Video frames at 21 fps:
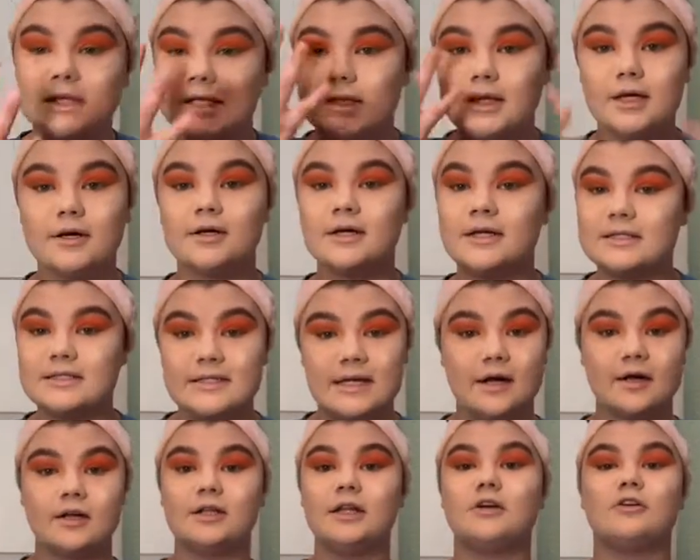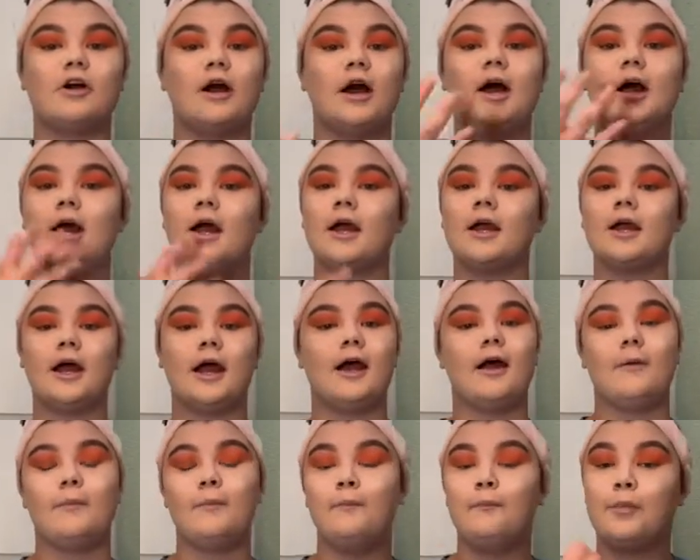sitting there hysterically crying, I
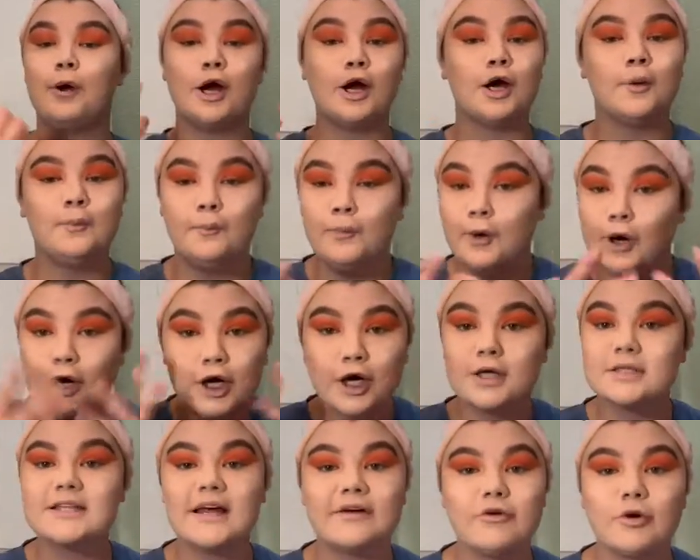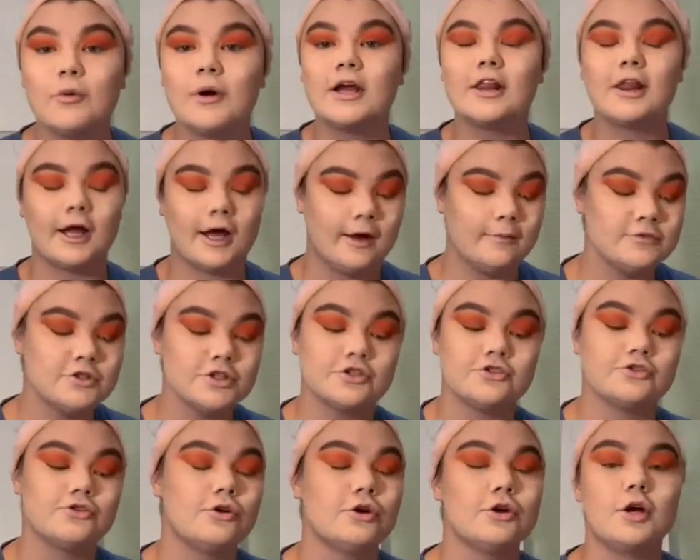have boogers everywhere, like, I'm
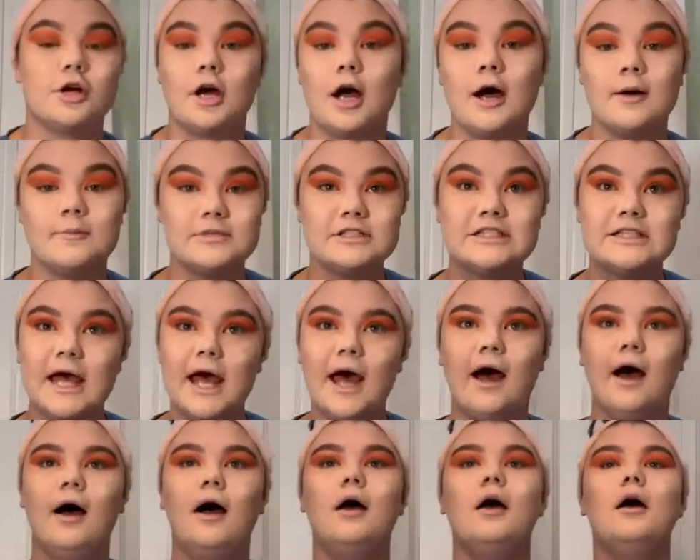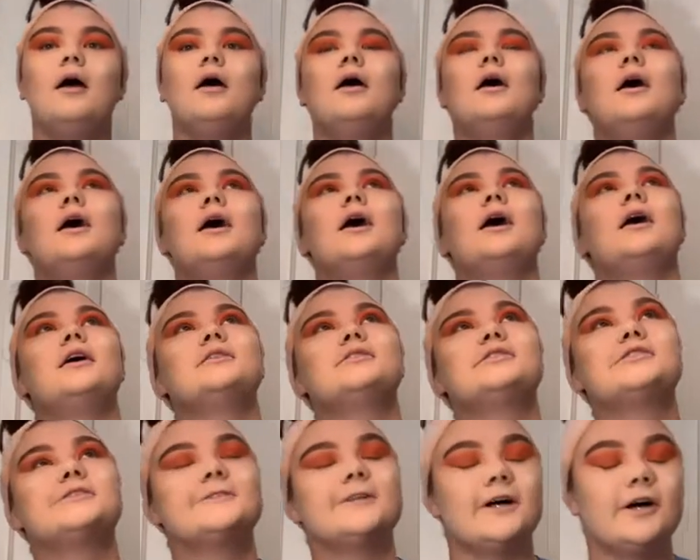just upset. And
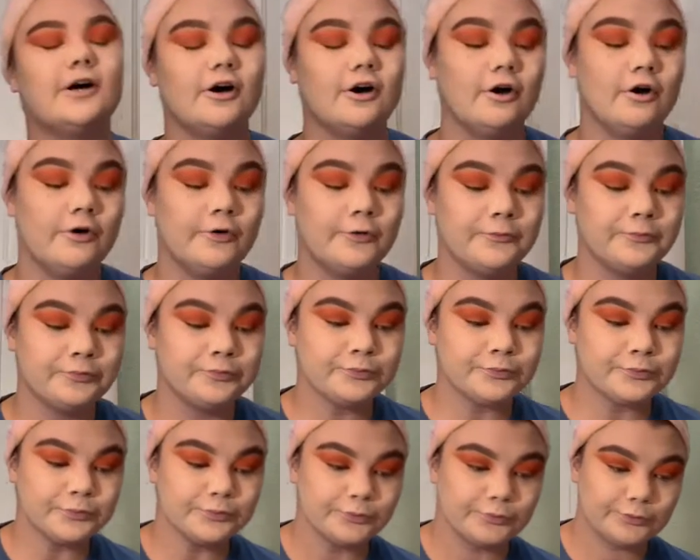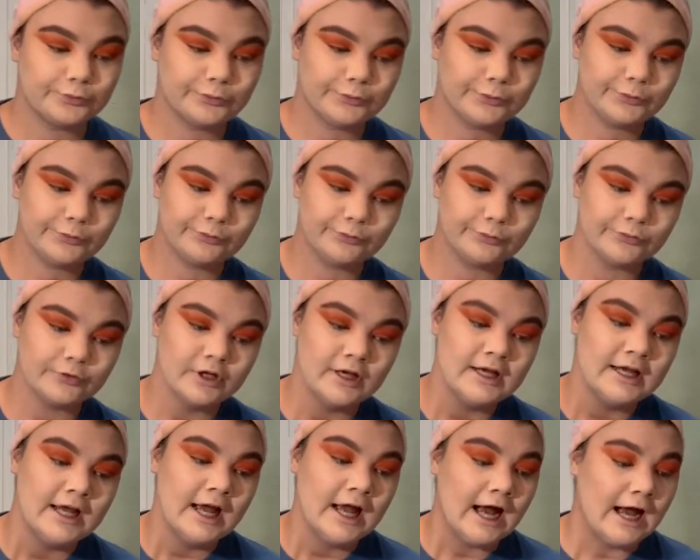so
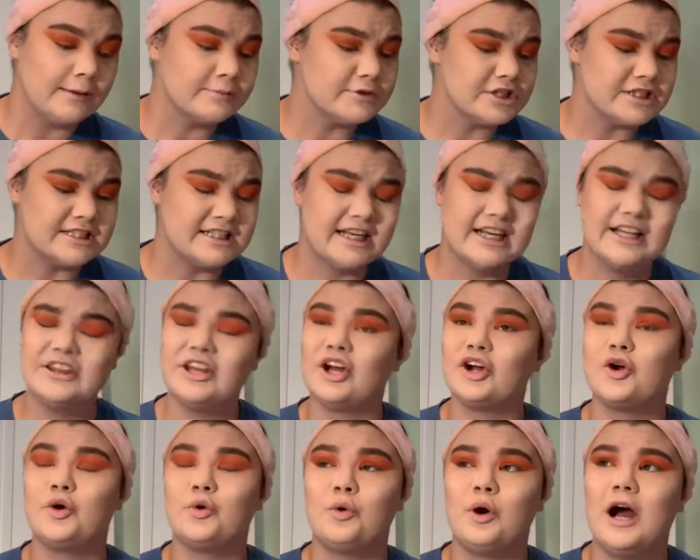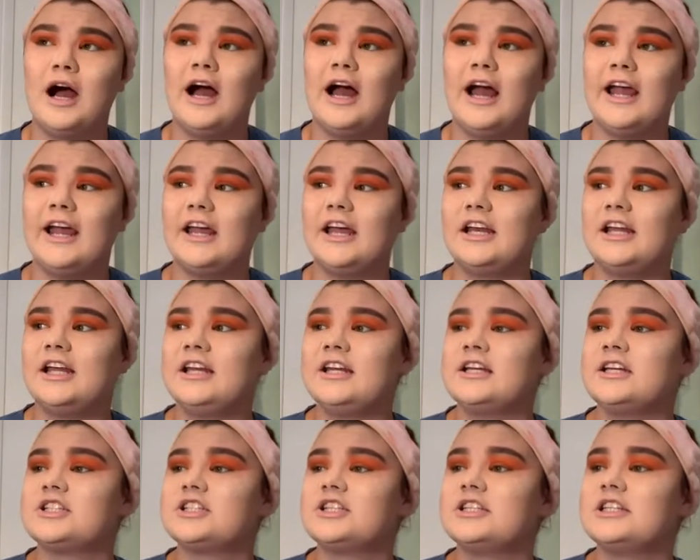I'm just sitting there crying,
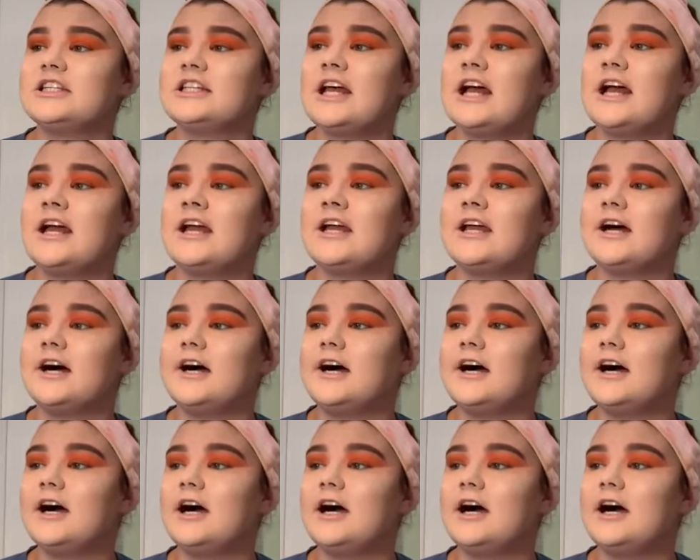and she's like,